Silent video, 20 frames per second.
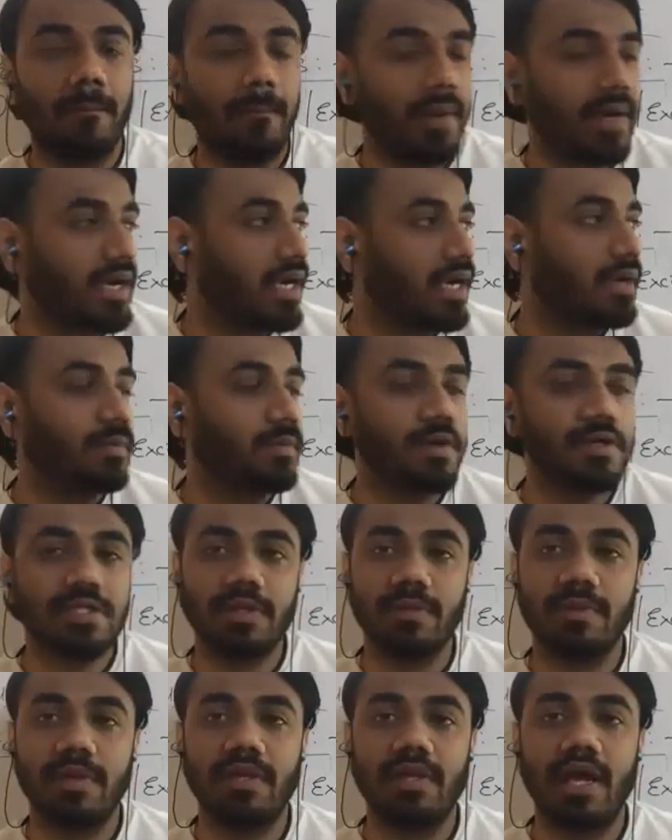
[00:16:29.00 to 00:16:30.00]
make it
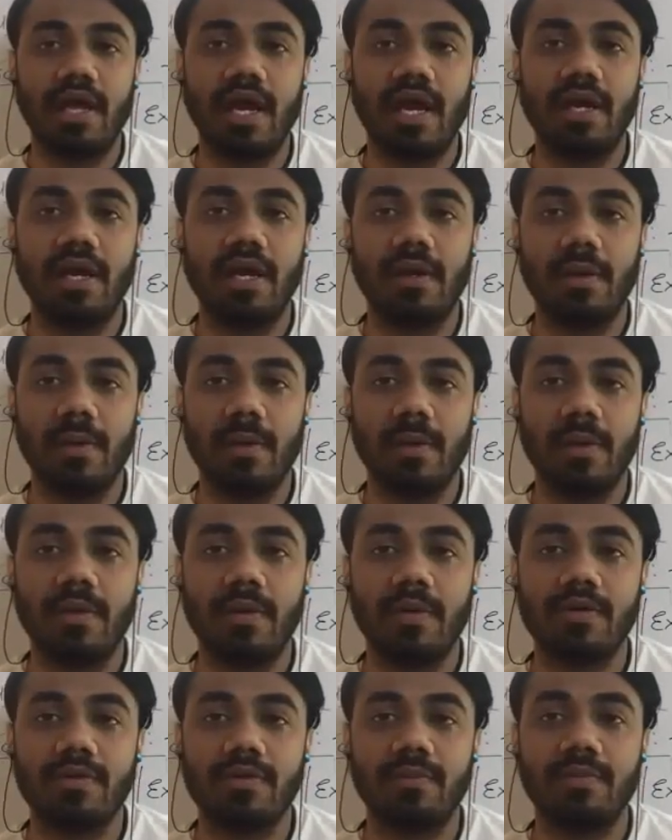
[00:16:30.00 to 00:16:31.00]
possible and
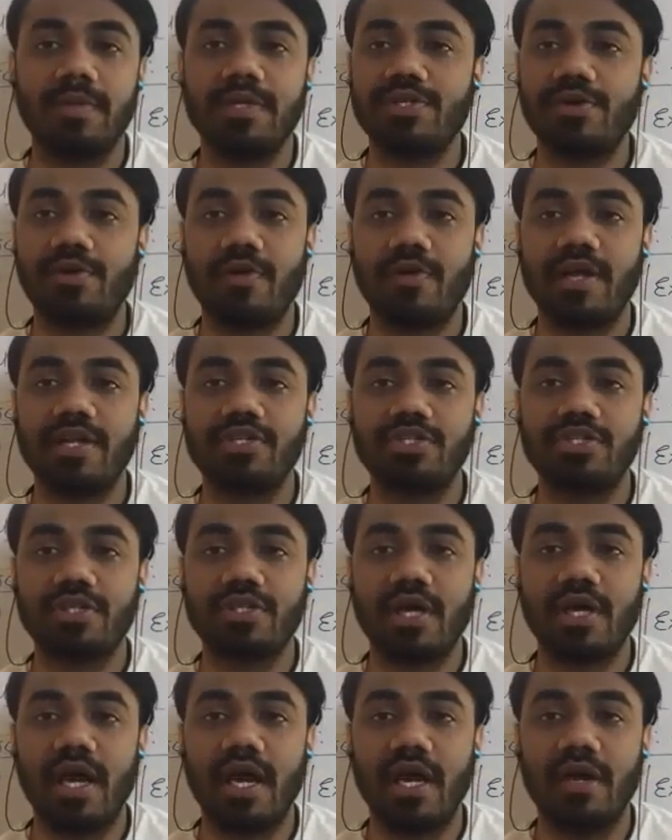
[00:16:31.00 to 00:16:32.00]
be
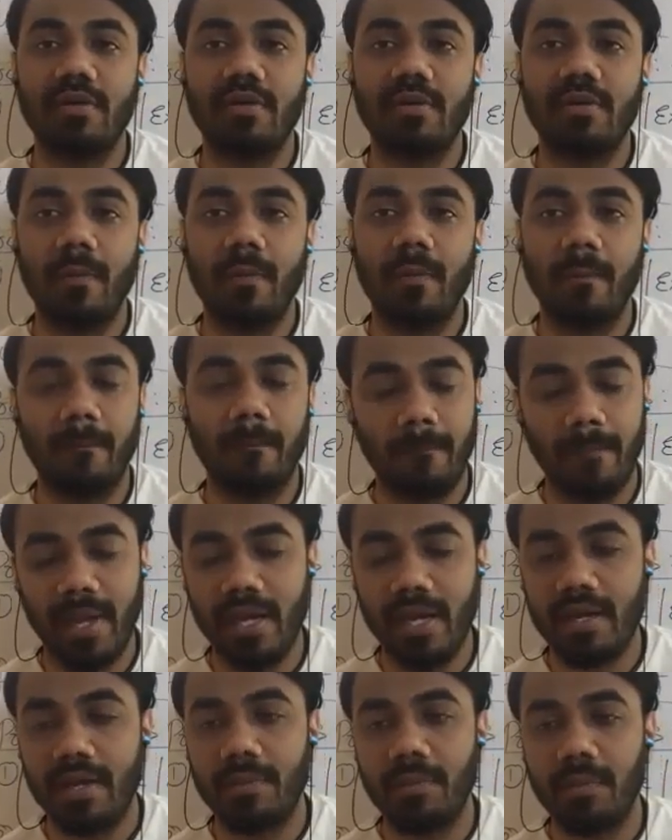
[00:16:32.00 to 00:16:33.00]
stretched and
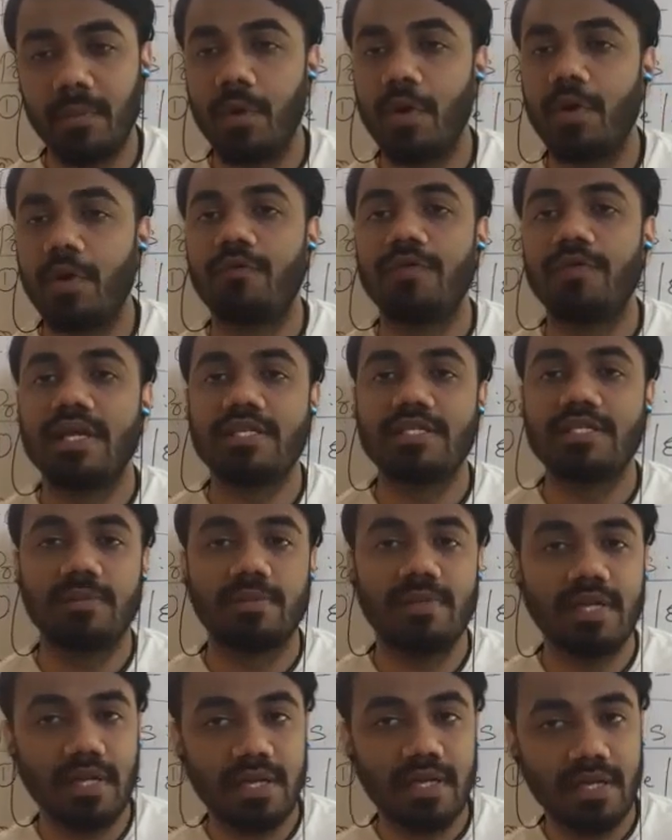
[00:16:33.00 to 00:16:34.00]
make more
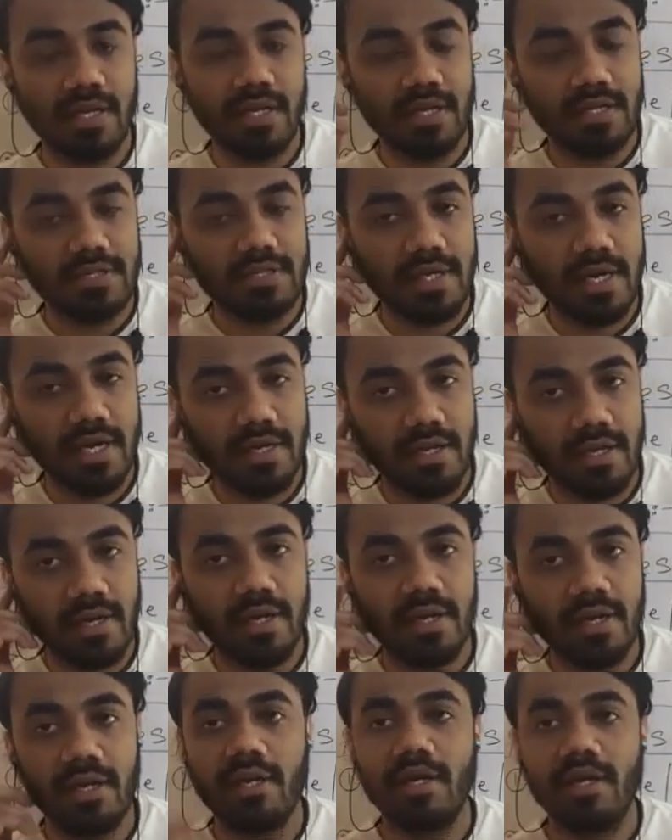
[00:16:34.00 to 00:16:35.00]
flexibility inside
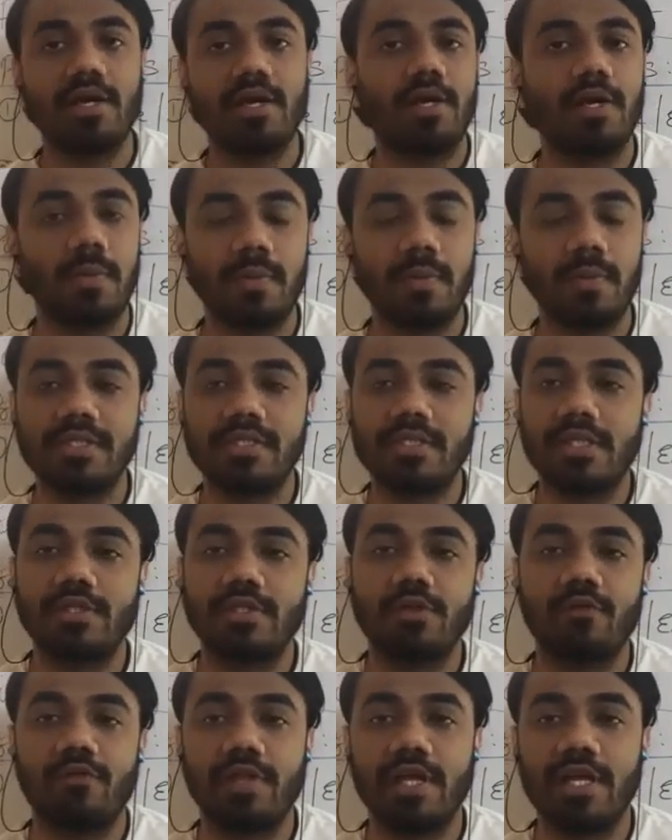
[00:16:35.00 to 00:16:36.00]
their
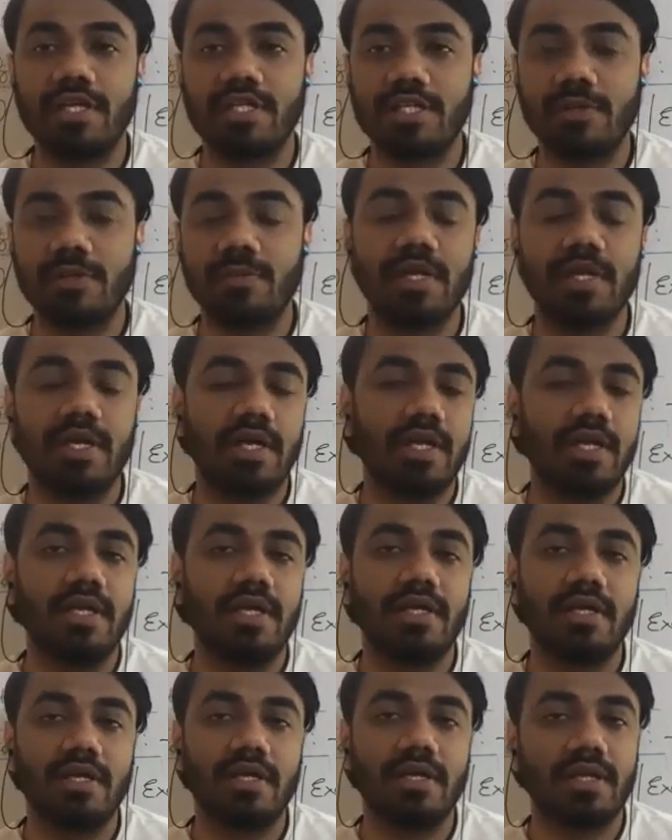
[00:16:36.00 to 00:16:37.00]
muscles. So
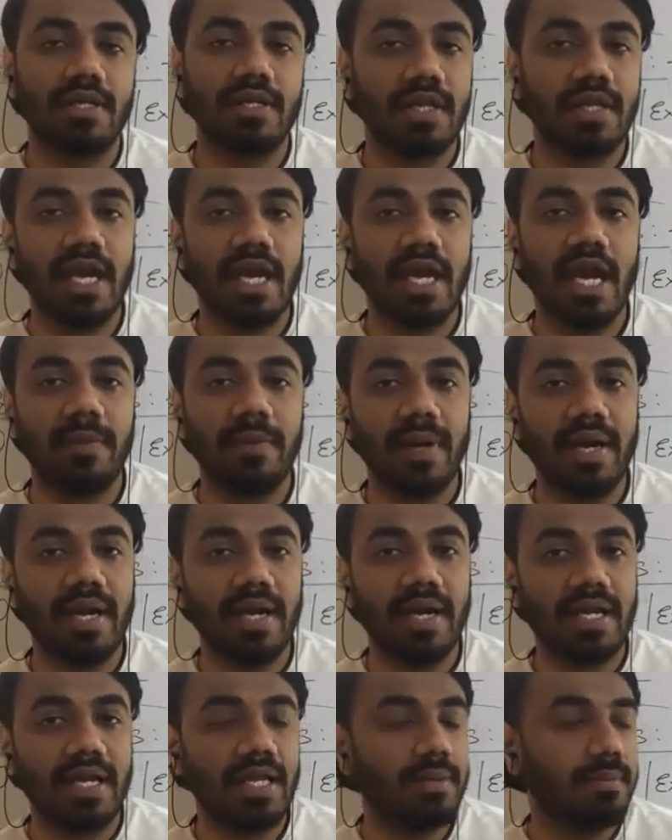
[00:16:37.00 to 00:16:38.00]
flexibility they can
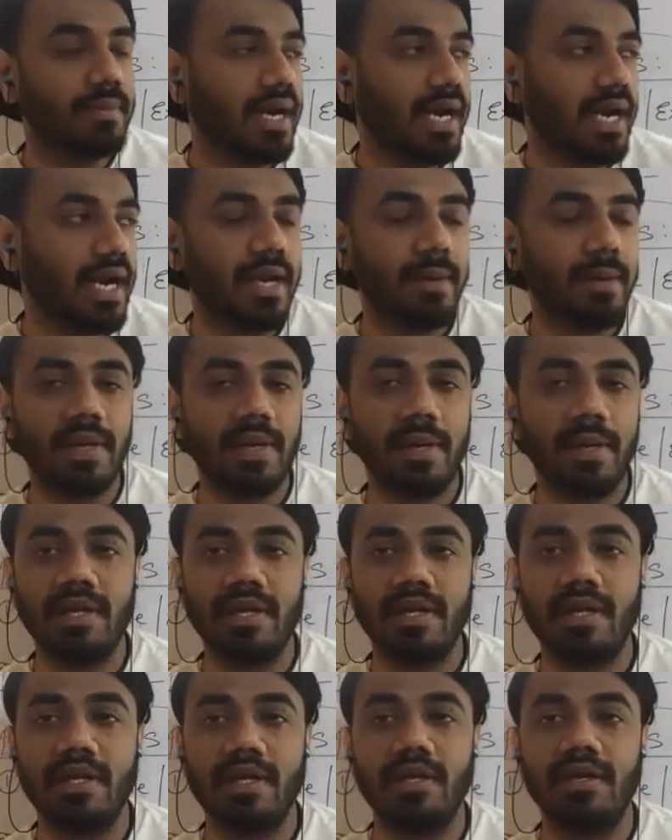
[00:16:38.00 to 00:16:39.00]
maintain by
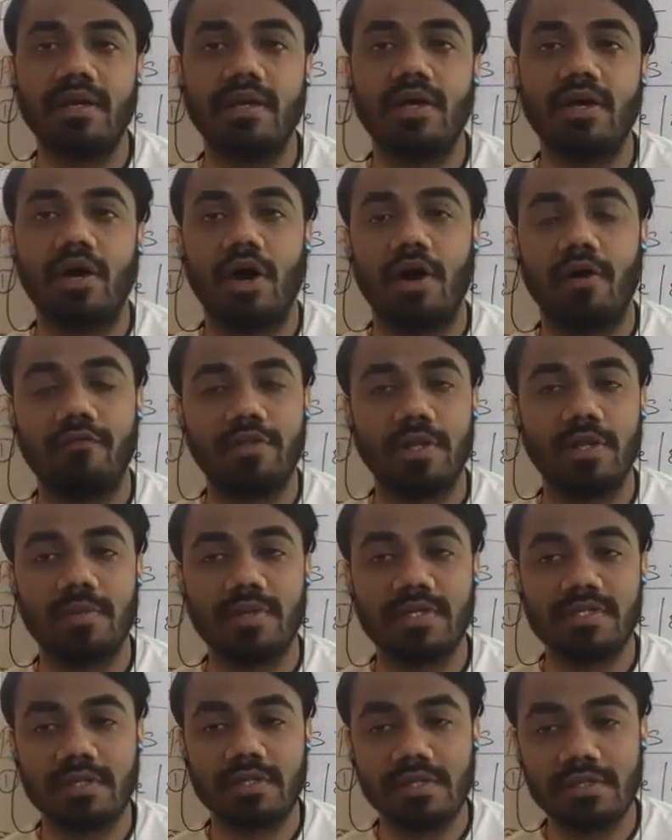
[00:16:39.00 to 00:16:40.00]
adaptability of the
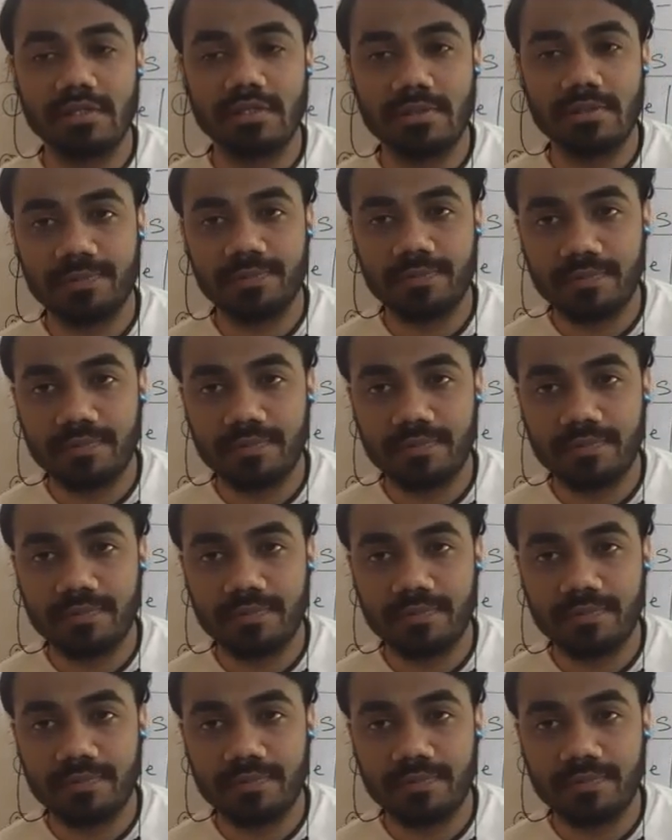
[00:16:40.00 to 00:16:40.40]
muscles.